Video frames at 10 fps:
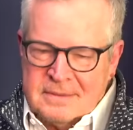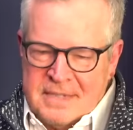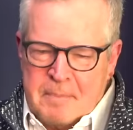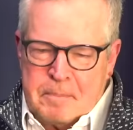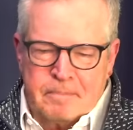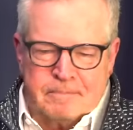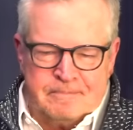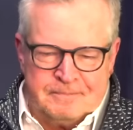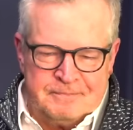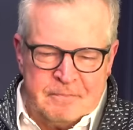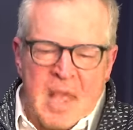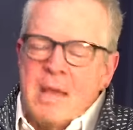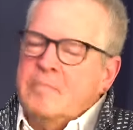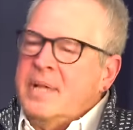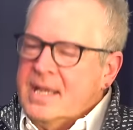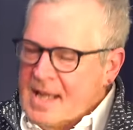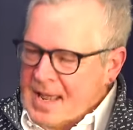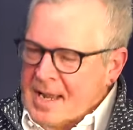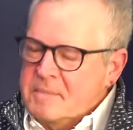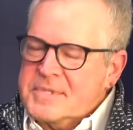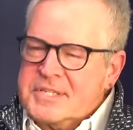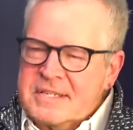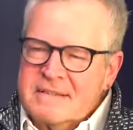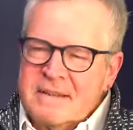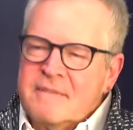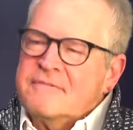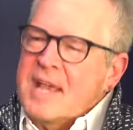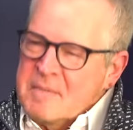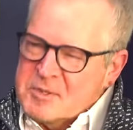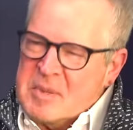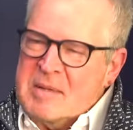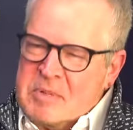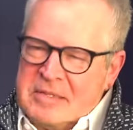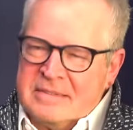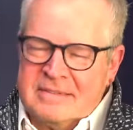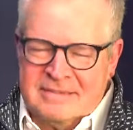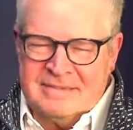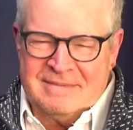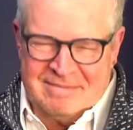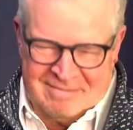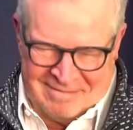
Yep. Big names, famous people. Yeah, big name.